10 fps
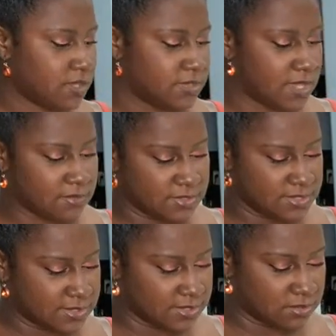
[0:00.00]
Now
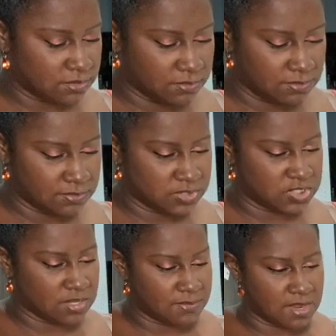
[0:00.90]
this little
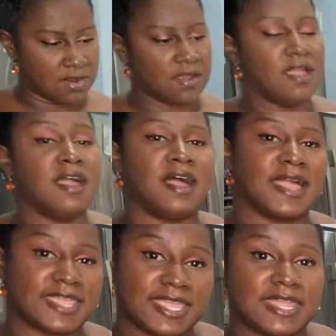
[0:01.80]
gem here,
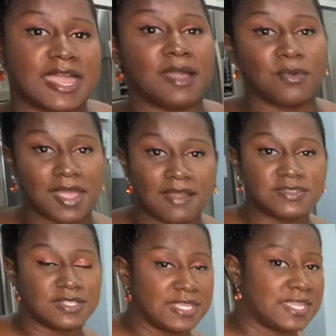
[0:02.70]
again, I will have
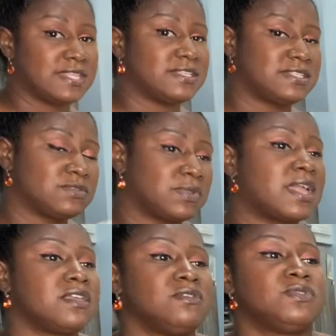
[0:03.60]
to link it. This is what I
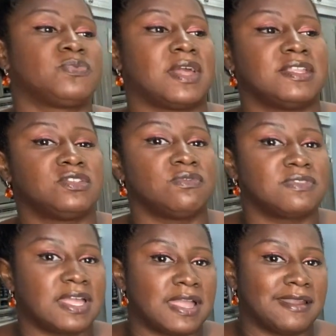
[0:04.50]
use when I do
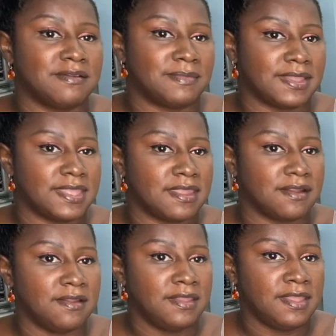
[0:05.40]
flat iron my
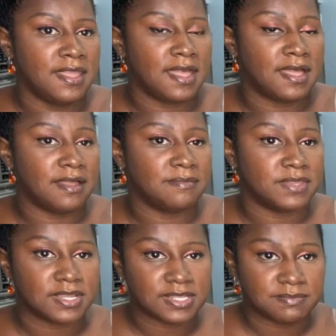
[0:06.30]
hair.
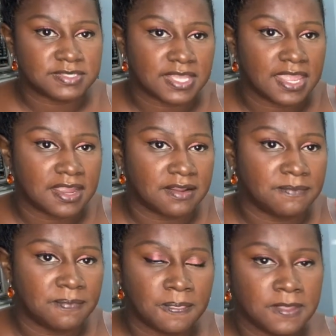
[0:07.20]
It clips the
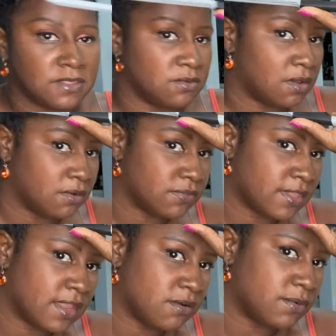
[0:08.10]
hair, you hold the
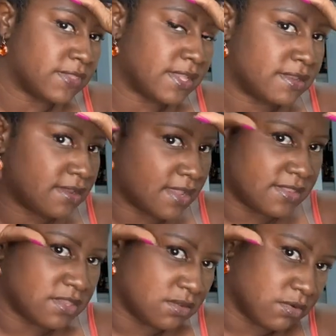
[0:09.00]
hair with it, and
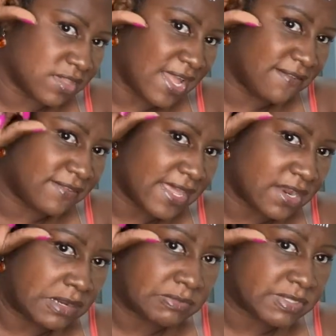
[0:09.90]
then you hold the flat
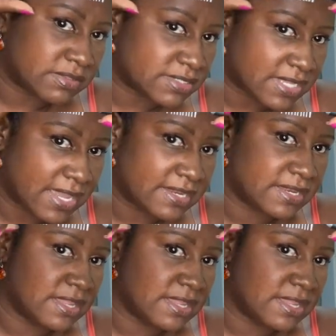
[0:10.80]
iron with the other side,